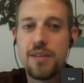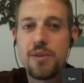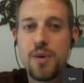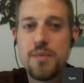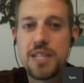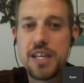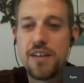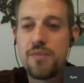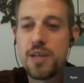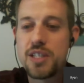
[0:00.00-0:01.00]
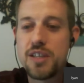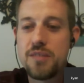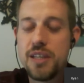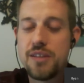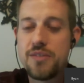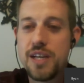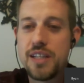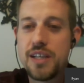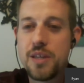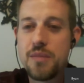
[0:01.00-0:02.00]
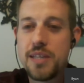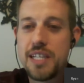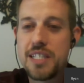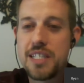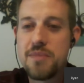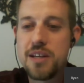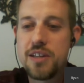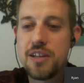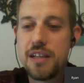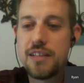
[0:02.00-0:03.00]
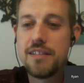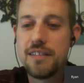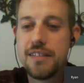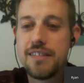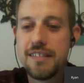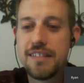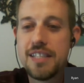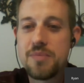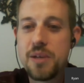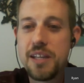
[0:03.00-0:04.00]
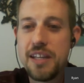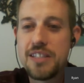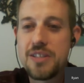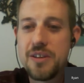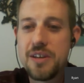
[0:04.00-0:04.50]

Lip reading: our website, you have a picture of me right there with him. He has his medal on. That's a pretty neat story.